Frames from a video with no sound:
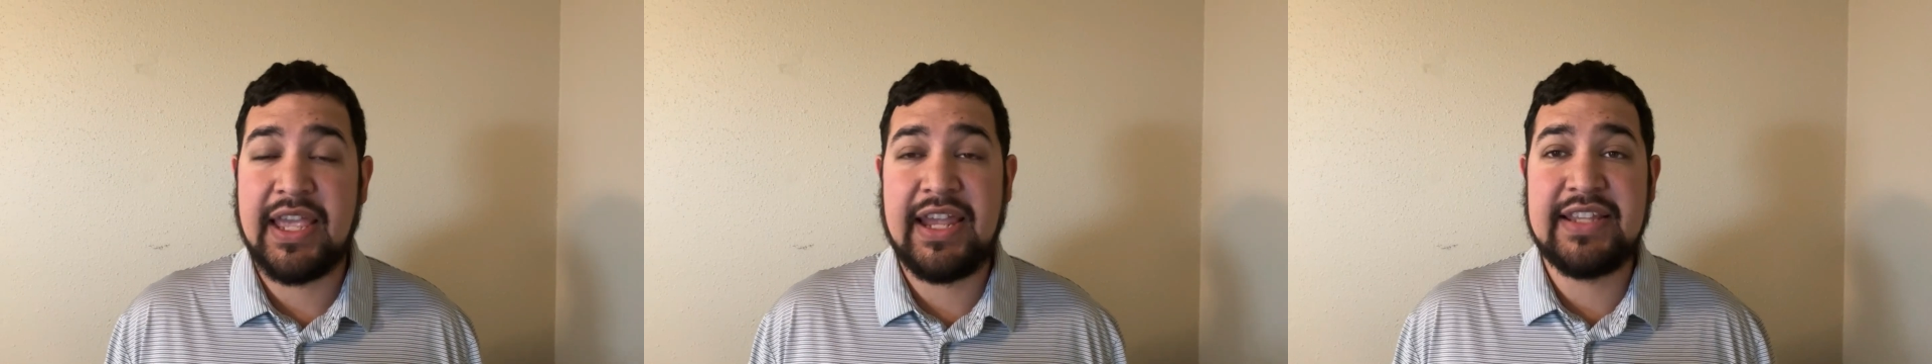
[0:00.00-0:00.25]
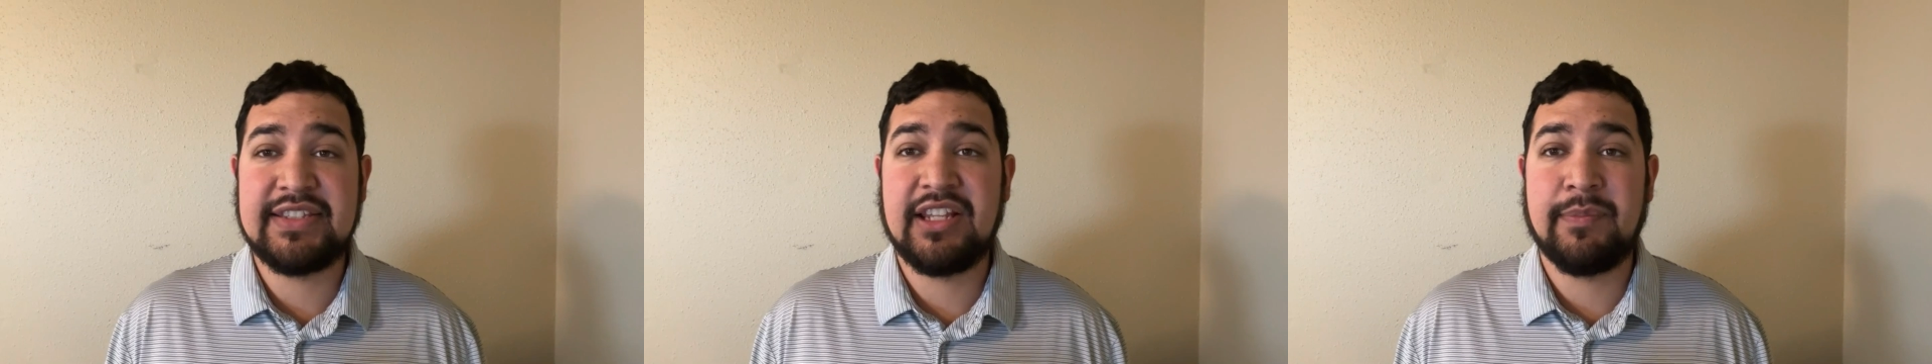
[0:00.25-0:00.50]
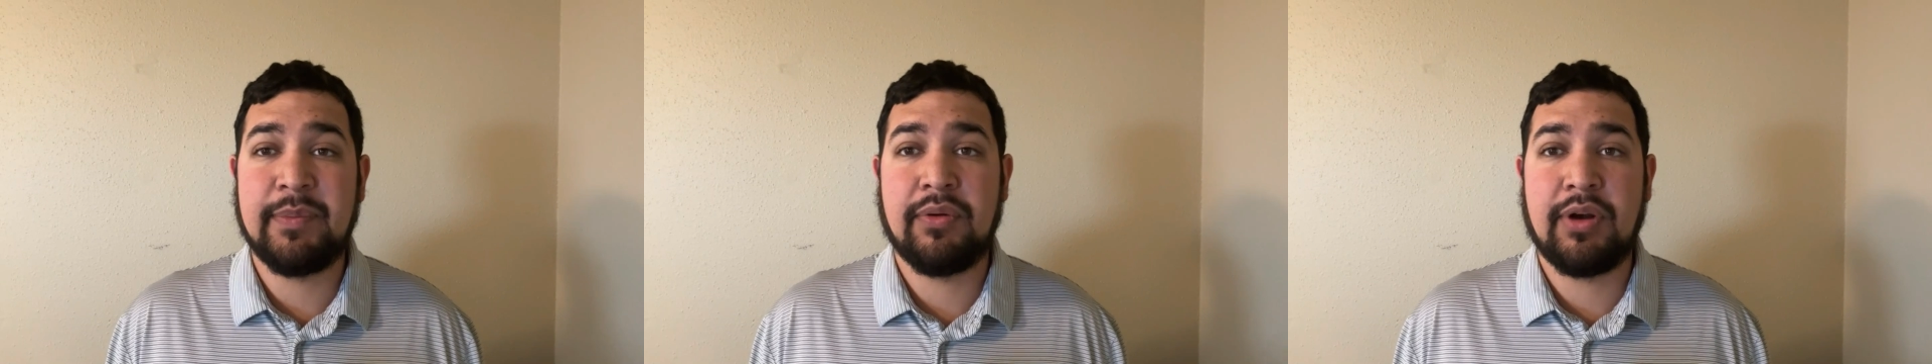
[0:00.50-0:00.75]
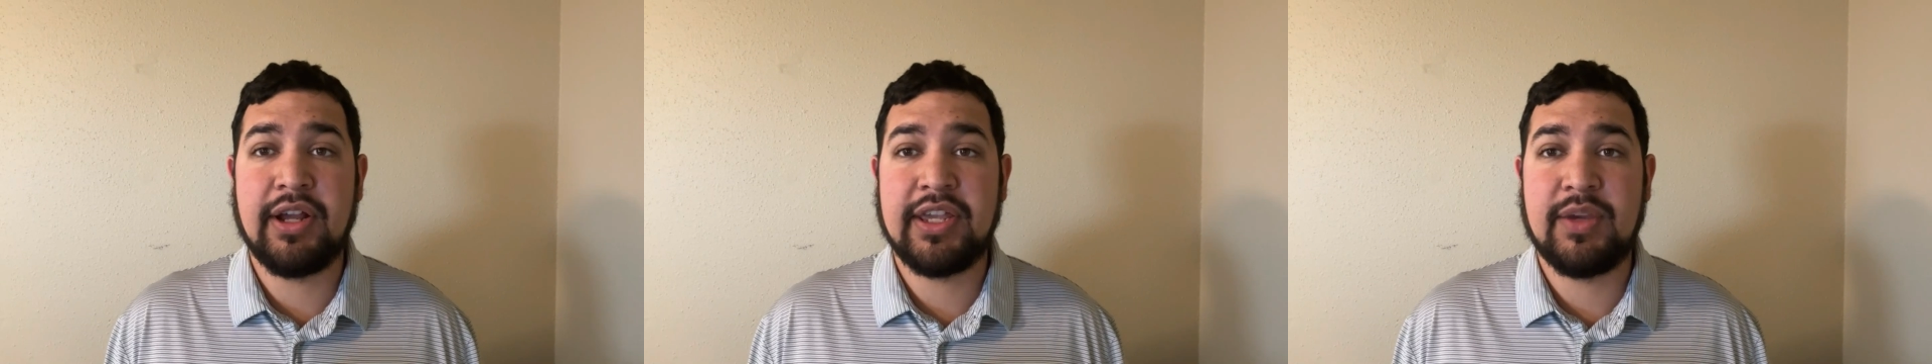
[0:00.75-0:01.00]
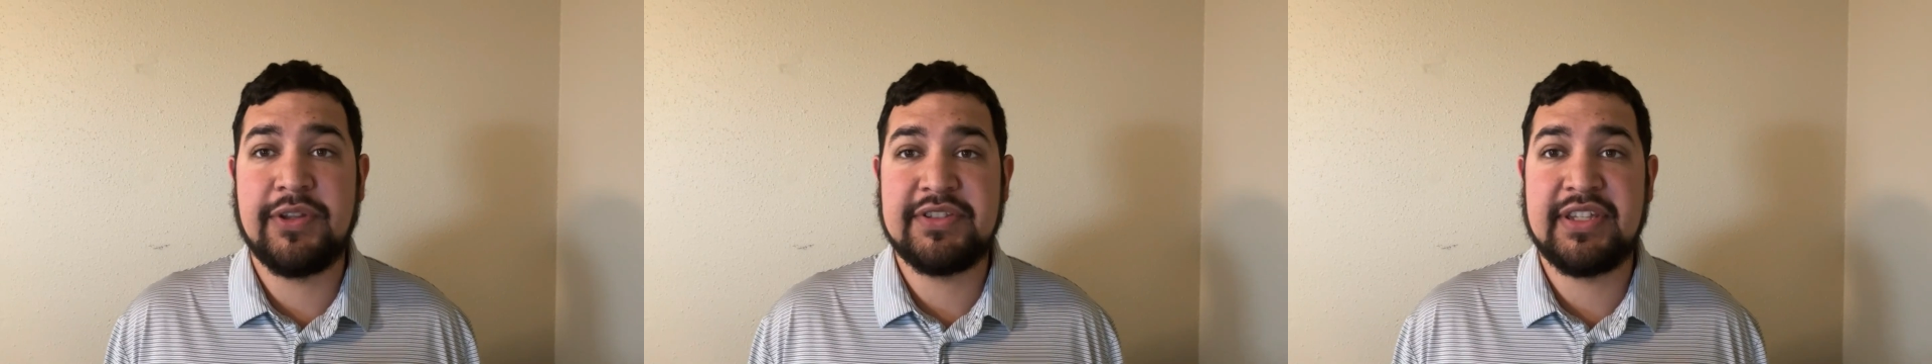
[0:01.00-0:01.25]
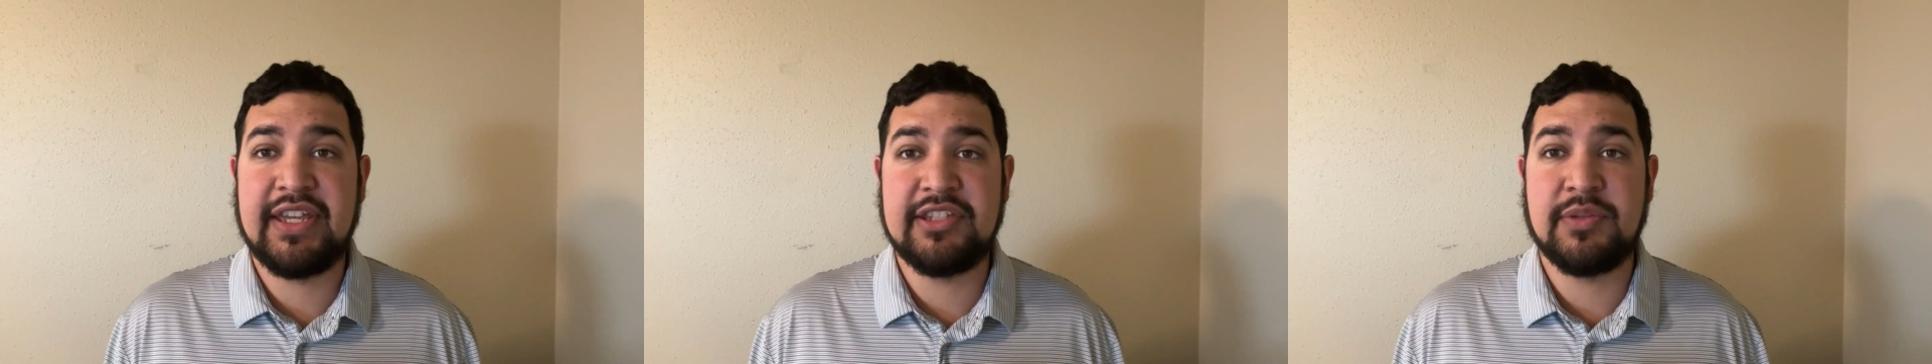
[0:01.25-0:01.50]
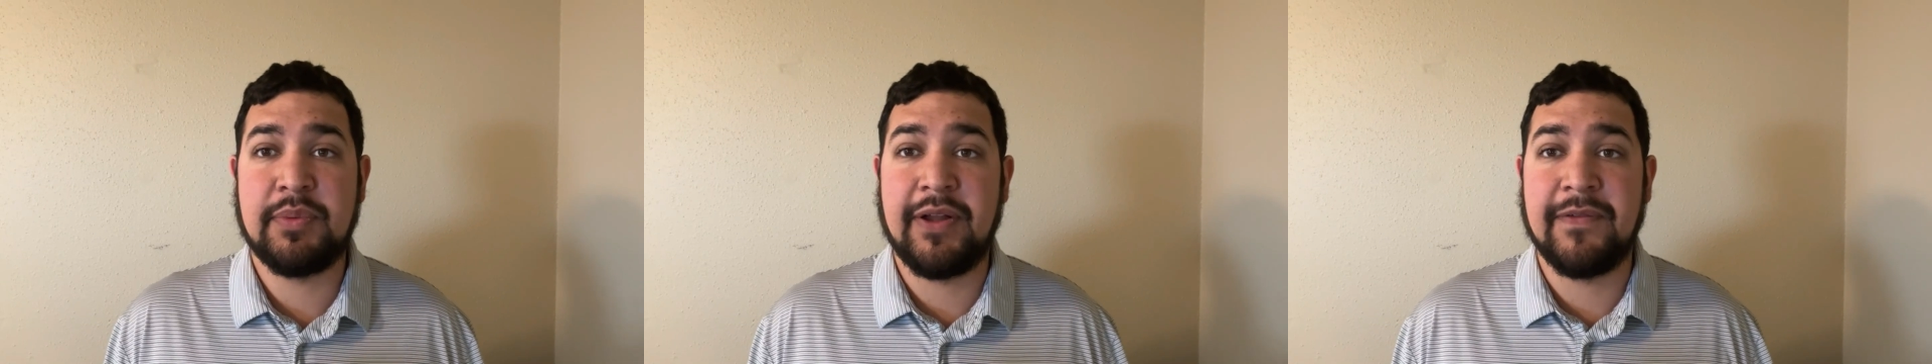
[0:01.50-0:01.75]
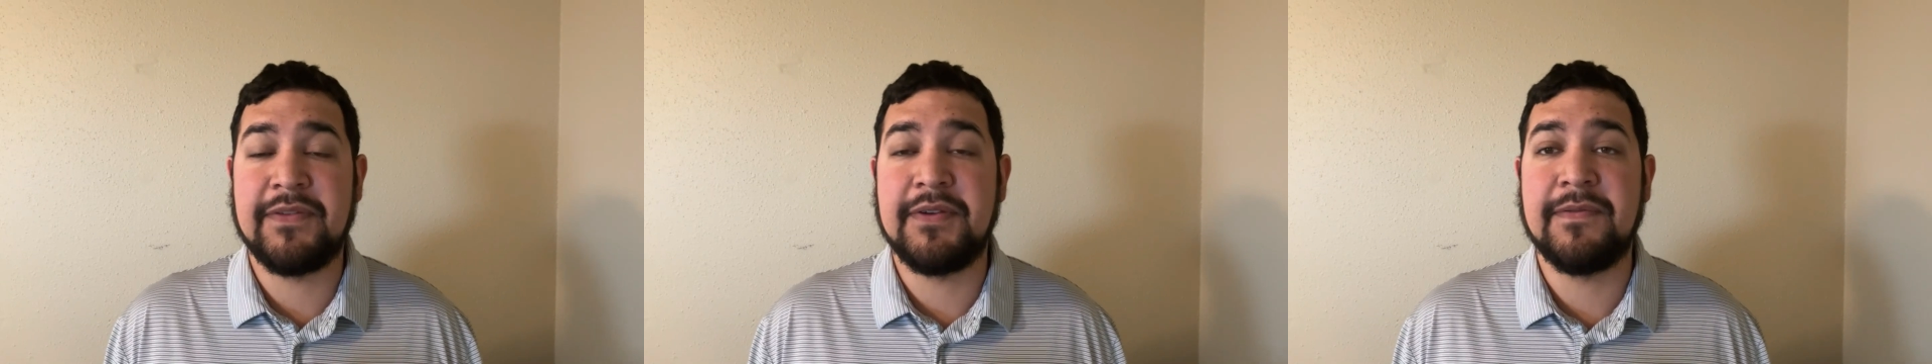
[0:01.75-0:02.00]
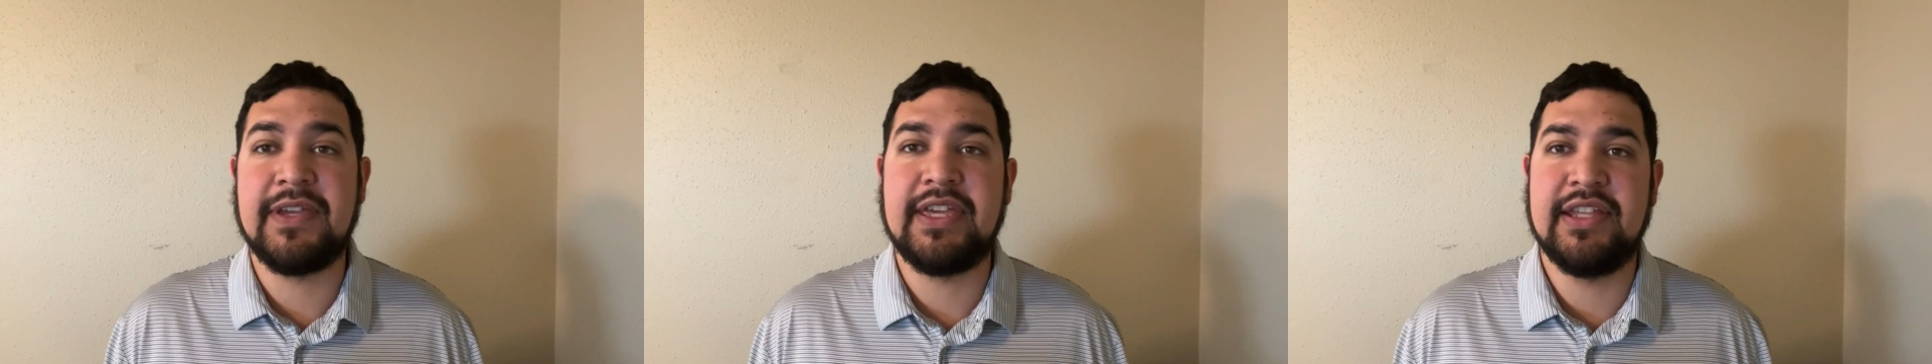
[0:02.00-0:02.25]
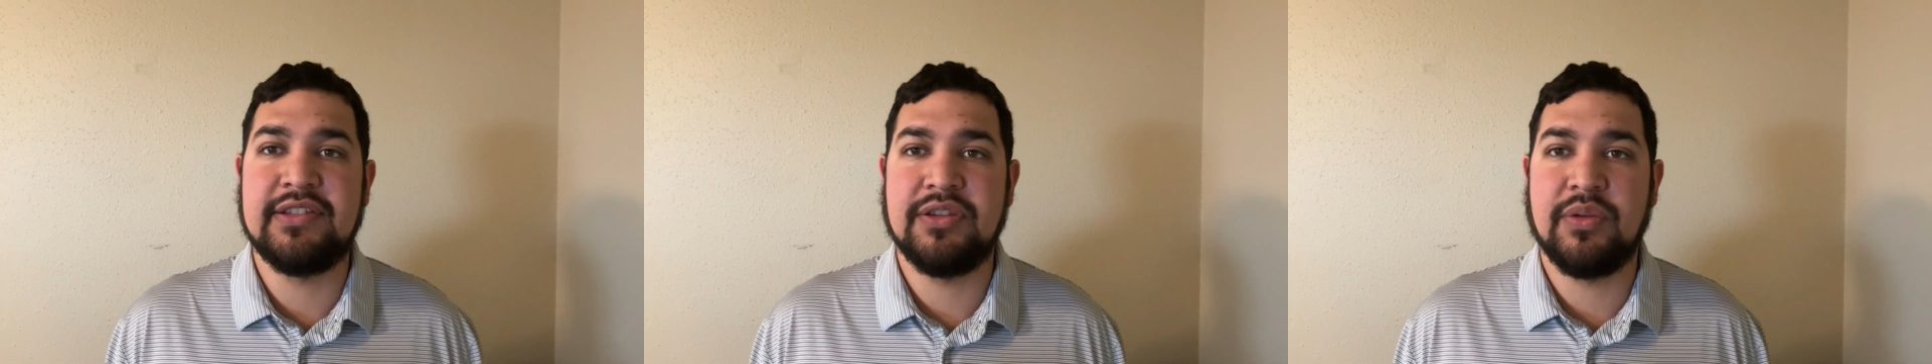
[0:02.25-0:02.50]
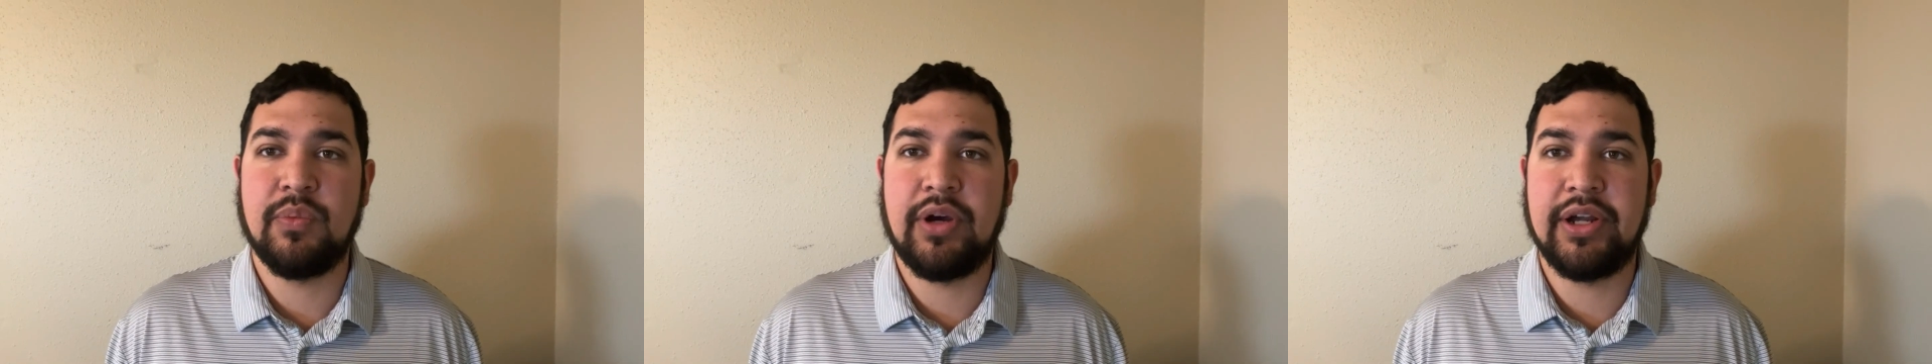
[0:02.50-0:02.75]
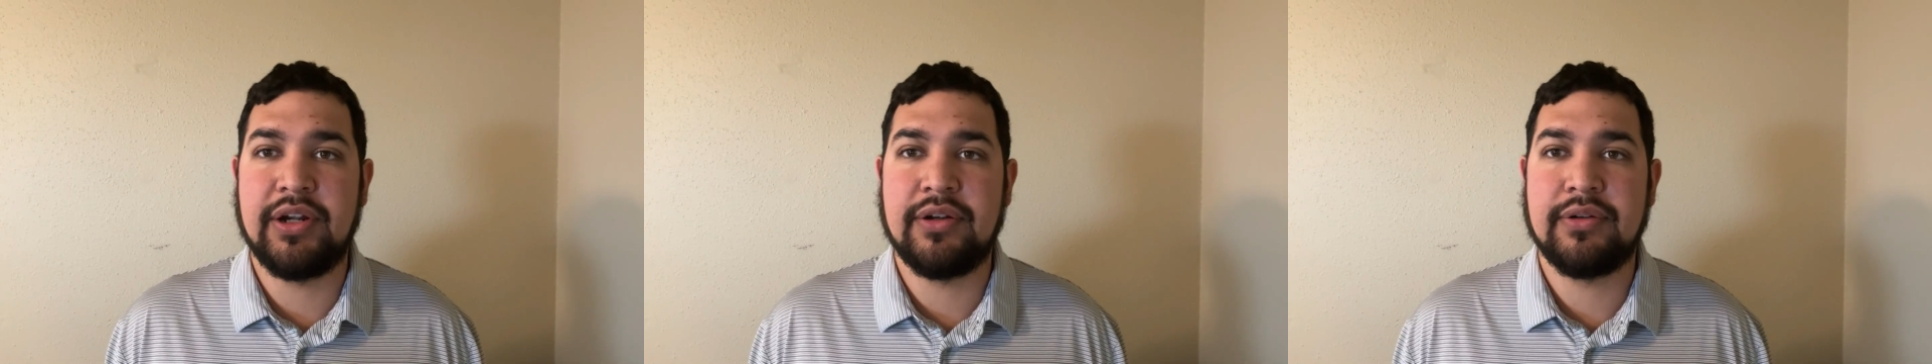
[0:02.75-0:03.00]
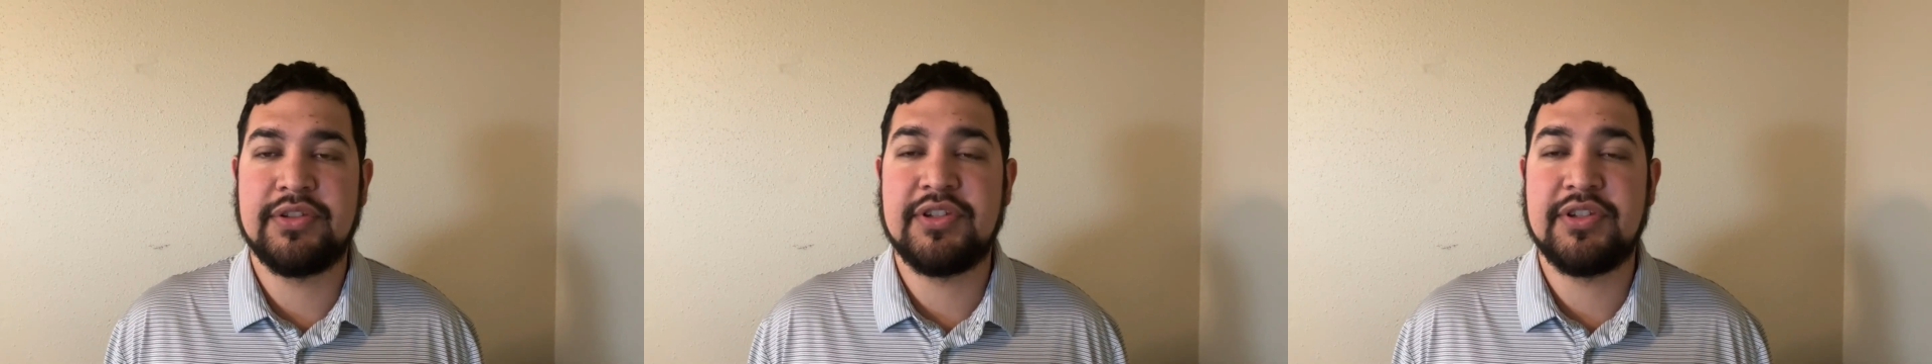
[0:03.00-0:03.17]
it is a little bit rocky once you get into about a few feet into the water.